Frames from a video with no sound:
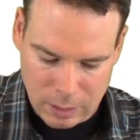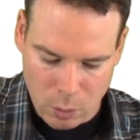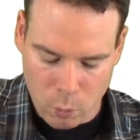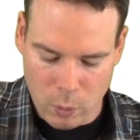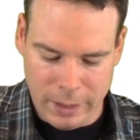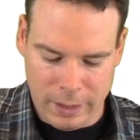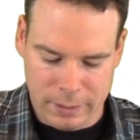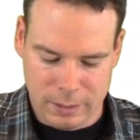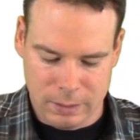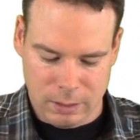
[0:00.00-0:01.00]

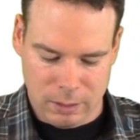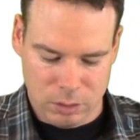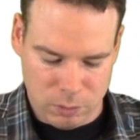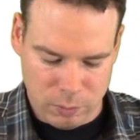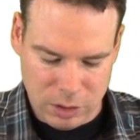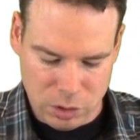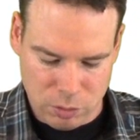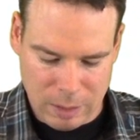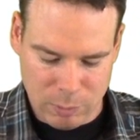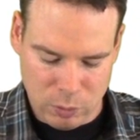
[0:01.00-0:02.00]
y-axis, and it's the region
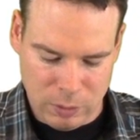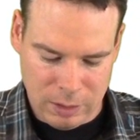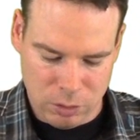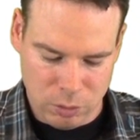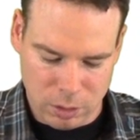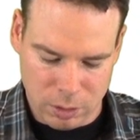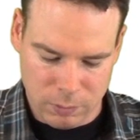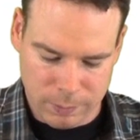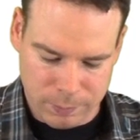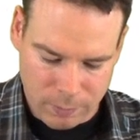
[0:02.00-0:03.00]
trapped between these two
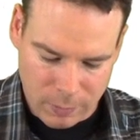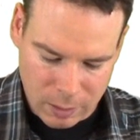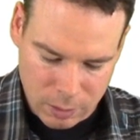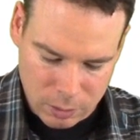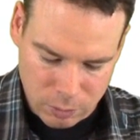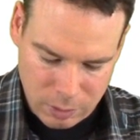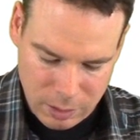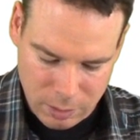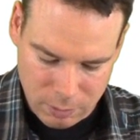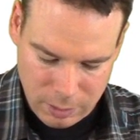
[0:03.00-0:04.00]
curves. So
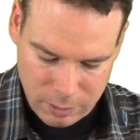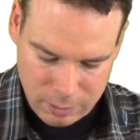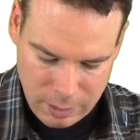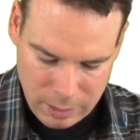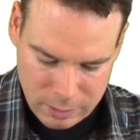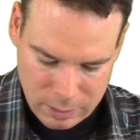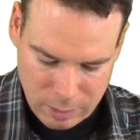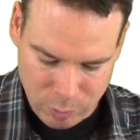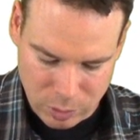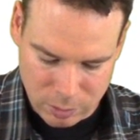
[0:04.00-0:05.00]
here is a
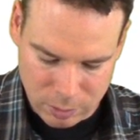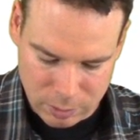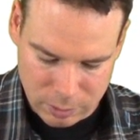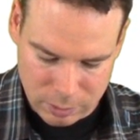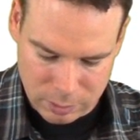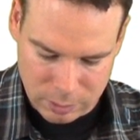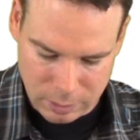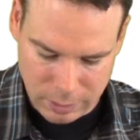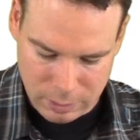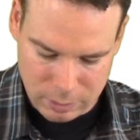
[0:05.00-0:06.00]
typical
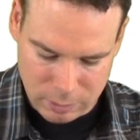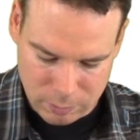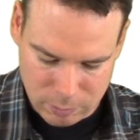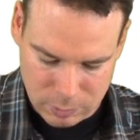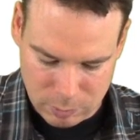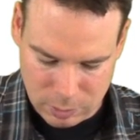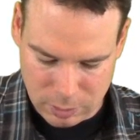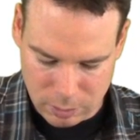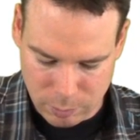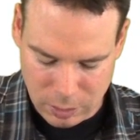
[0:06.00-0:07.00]
slice. Maybe
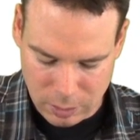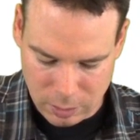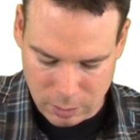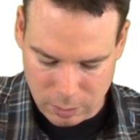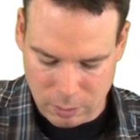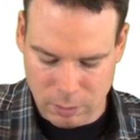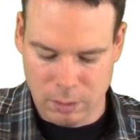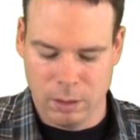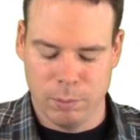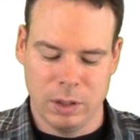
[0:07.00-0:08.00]
that'll be at
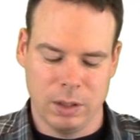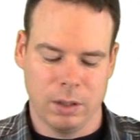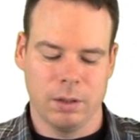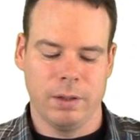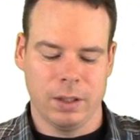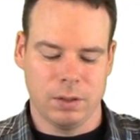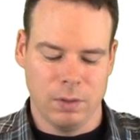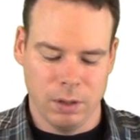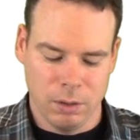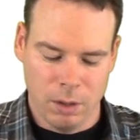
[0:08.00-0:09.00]
our particular x
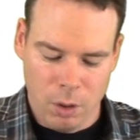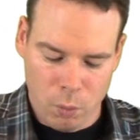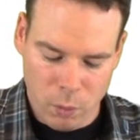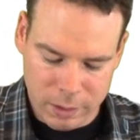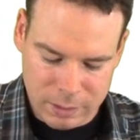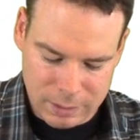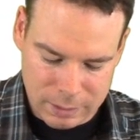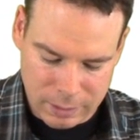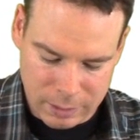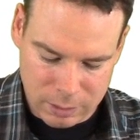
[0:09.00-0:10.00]
value. What does this
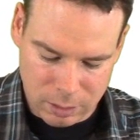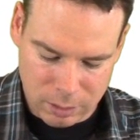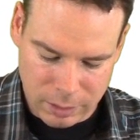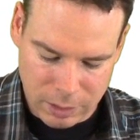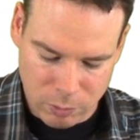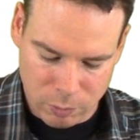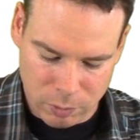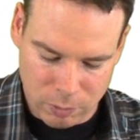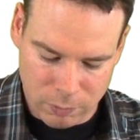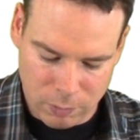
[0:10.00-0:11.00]
slice look like when we
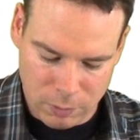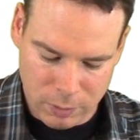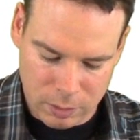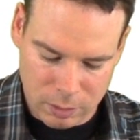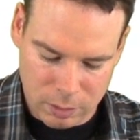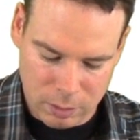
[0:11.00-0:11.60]
revolve it?